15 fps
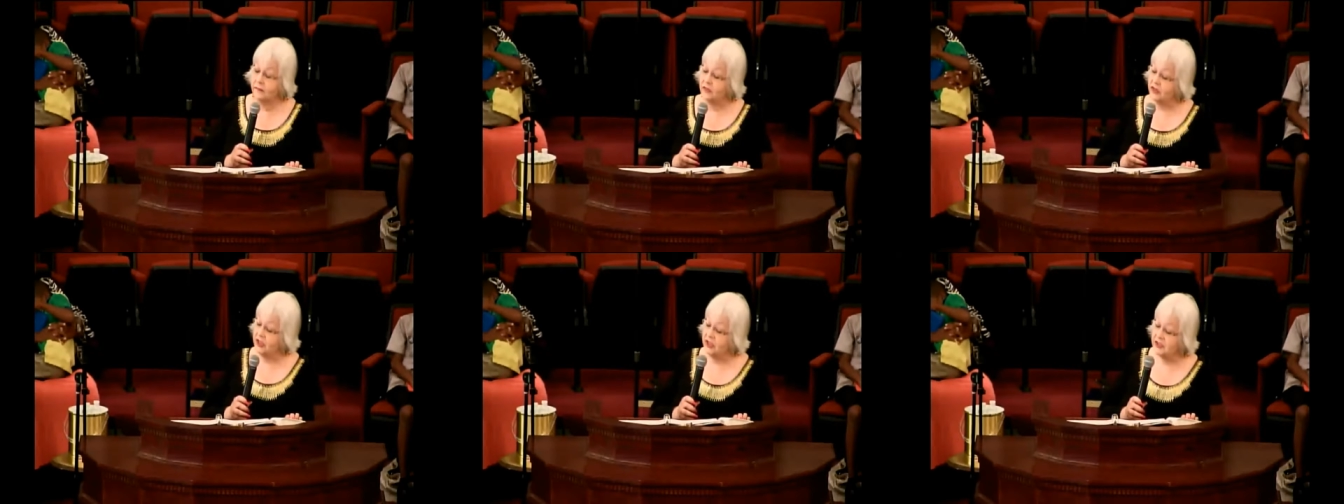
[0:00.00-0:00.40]

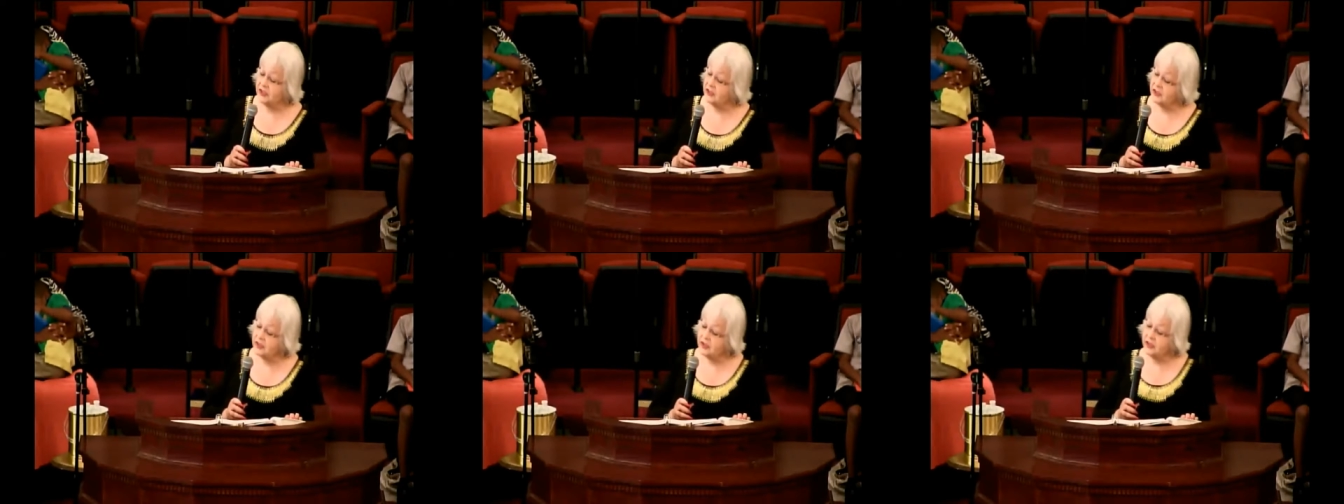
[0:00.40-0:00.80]

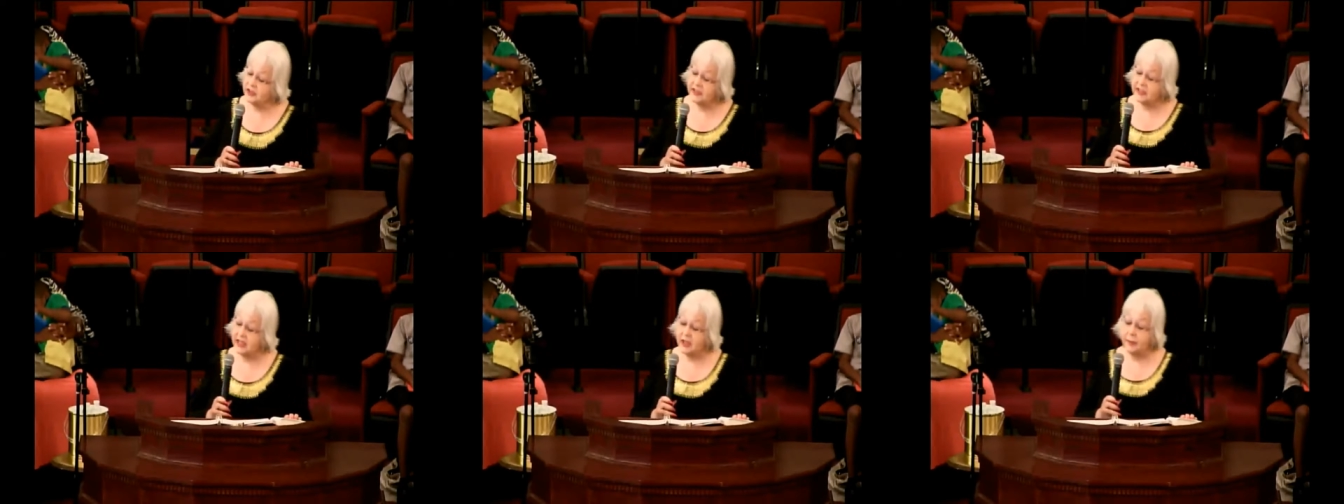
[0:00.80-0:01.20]
Jesus
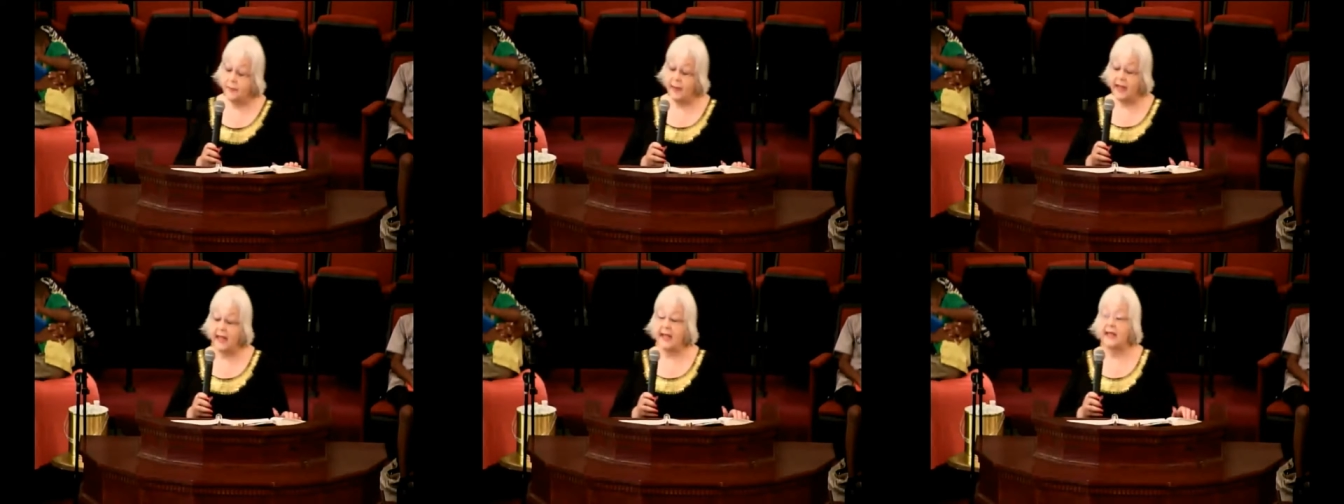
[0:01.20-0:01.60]
looks at a
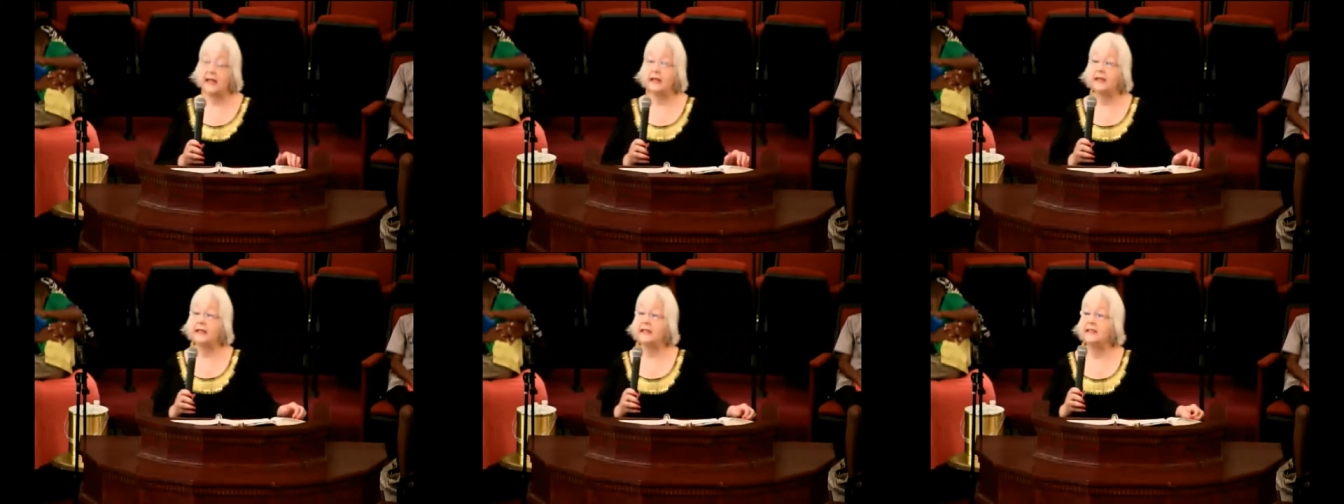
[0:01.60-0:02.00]

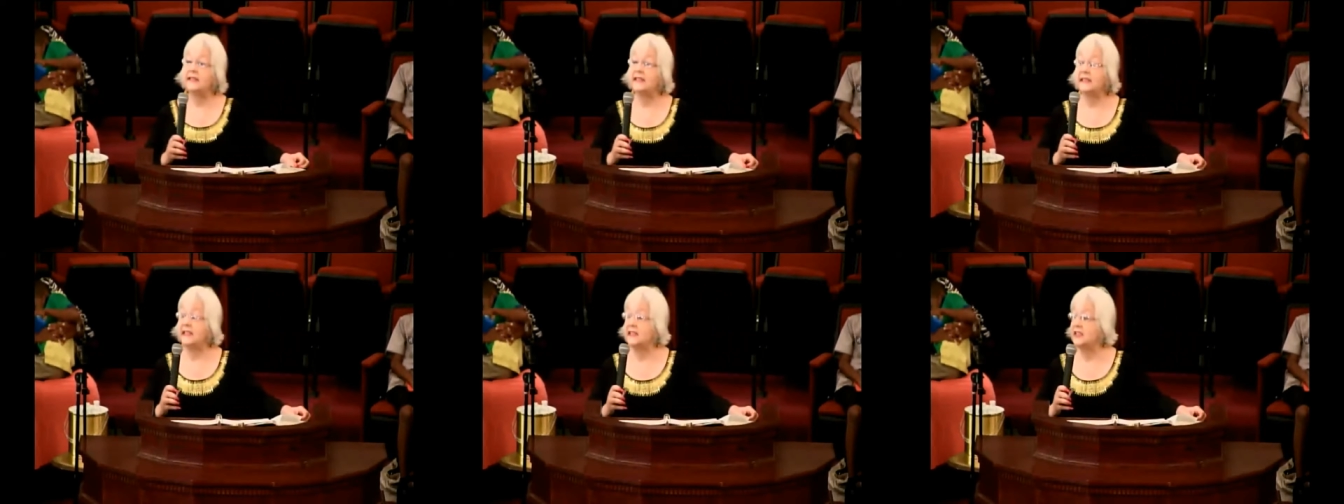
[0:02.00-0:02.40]
man and
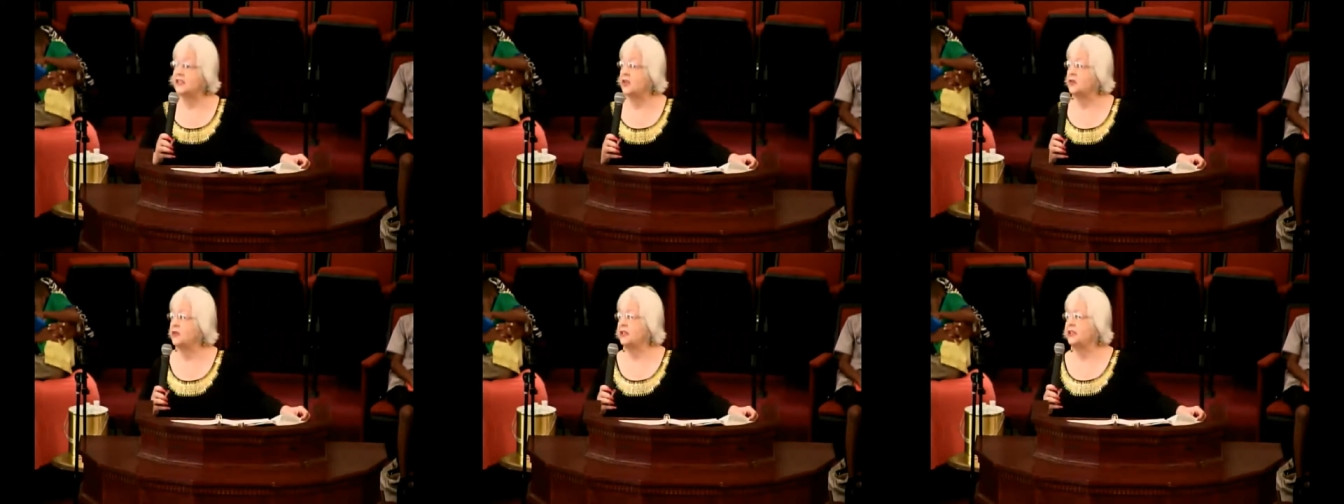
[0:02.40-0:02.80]
says
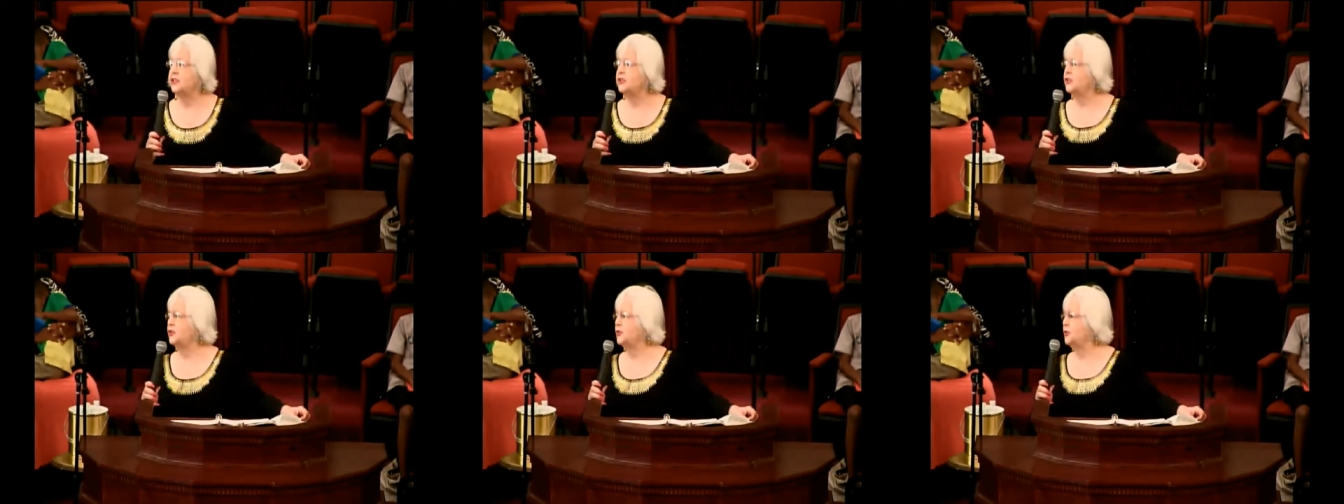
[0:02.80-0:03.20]
only
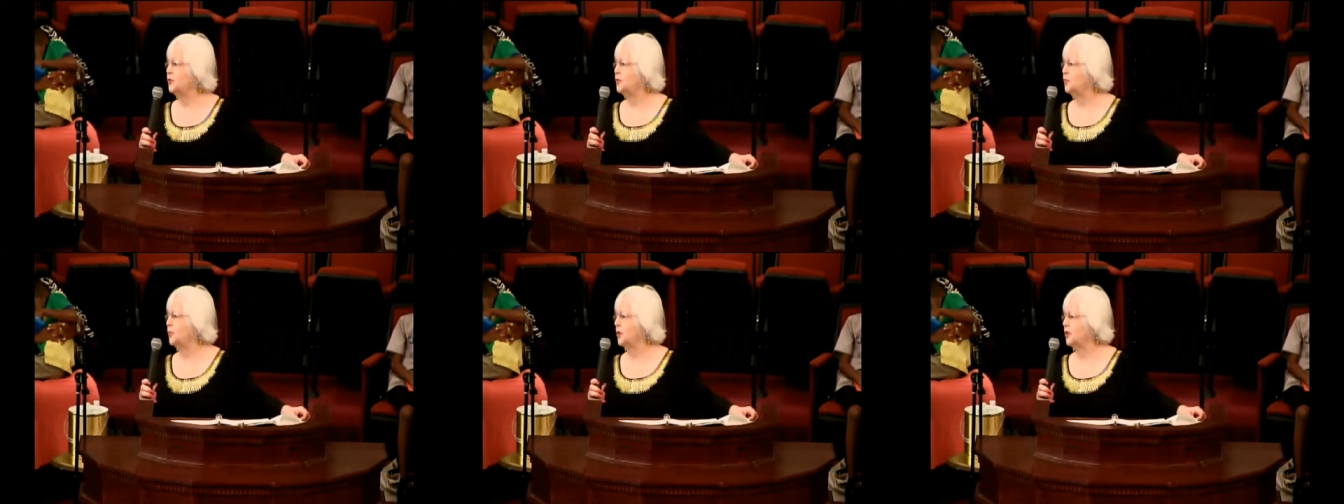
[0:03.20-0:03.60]

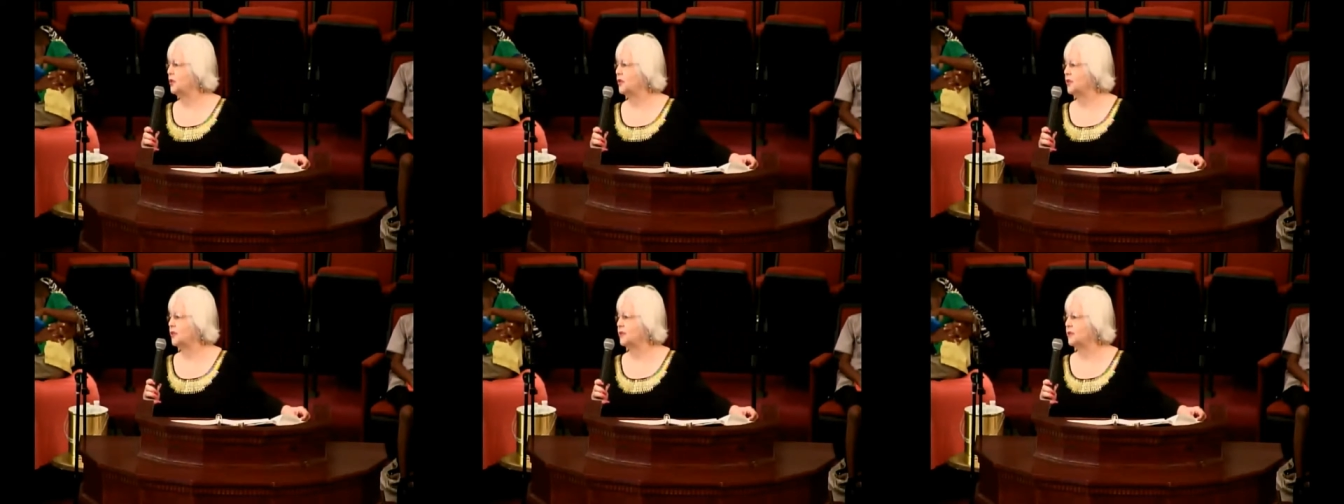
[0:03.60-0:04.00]
two
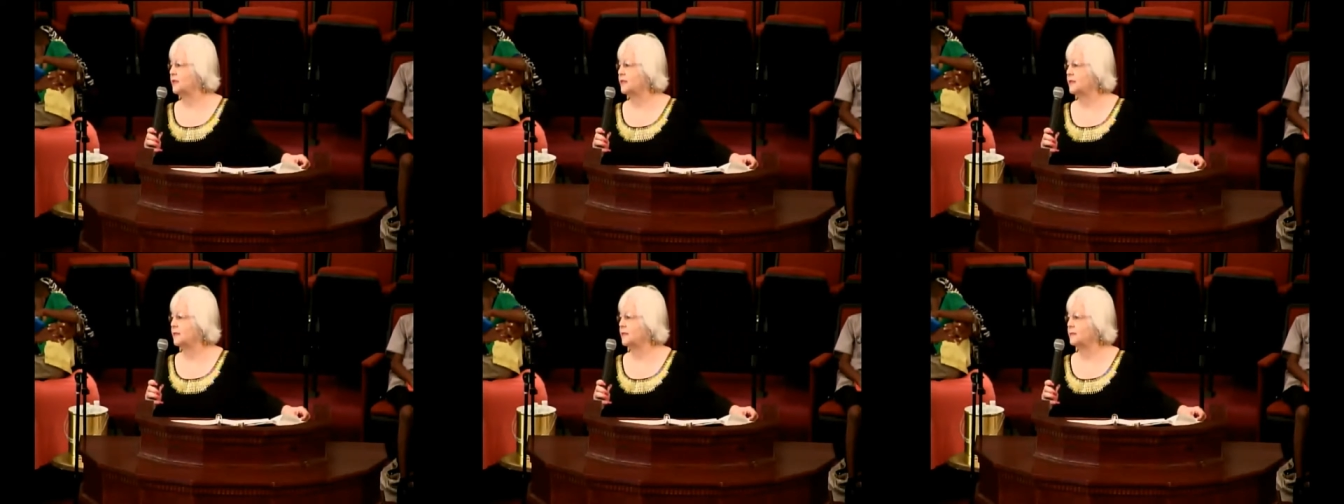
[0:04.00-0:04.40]

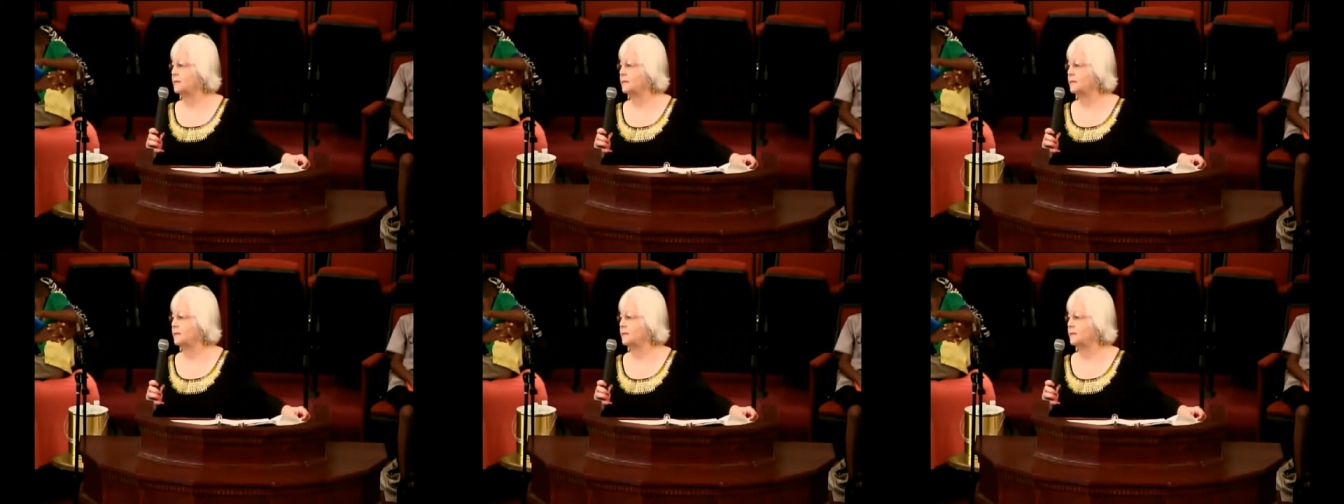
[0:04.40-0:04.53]
words.